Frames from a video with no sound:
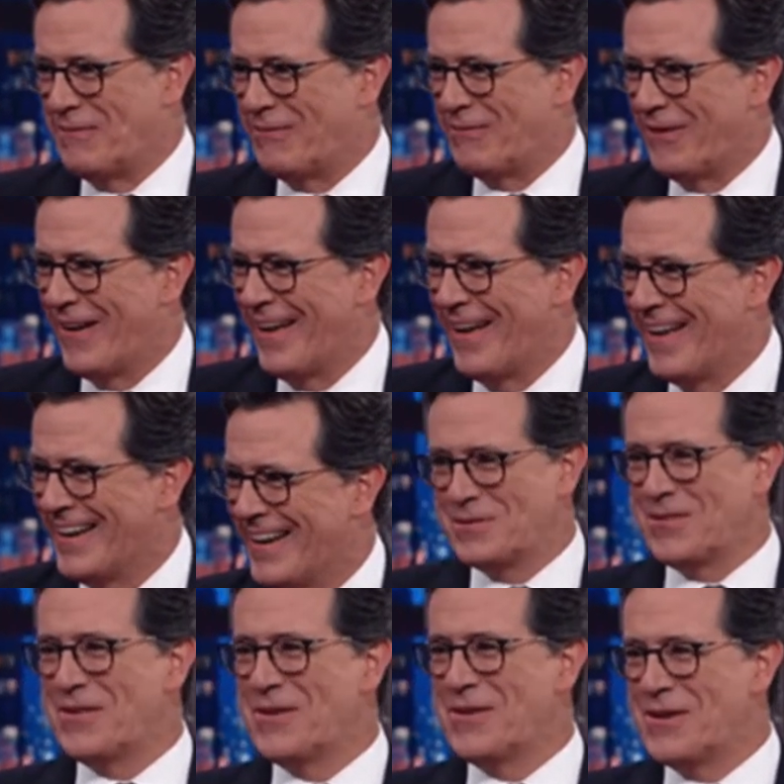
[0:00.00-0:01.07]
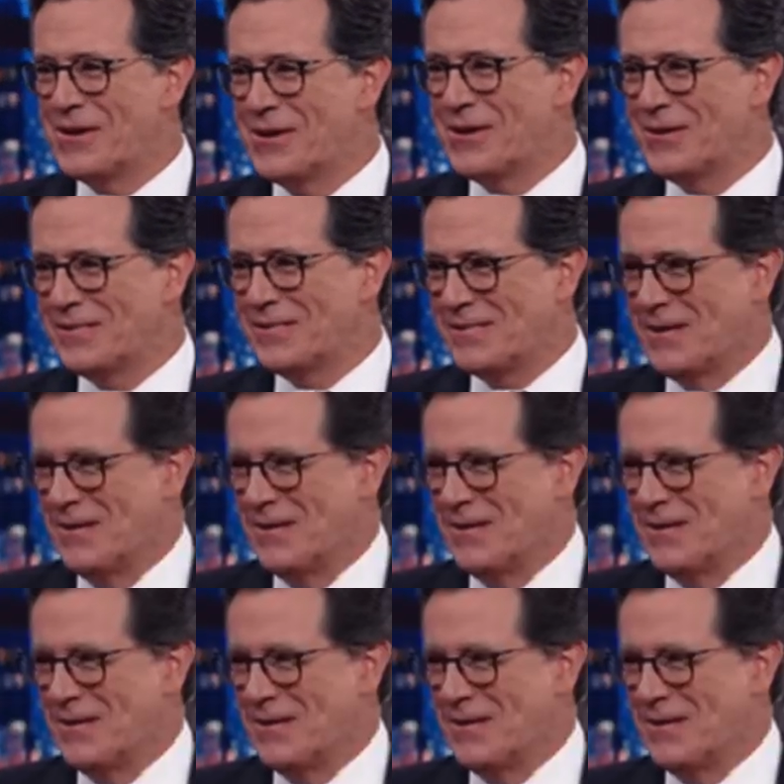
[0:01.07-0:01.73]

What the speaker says: Bear with me if you're not finding it so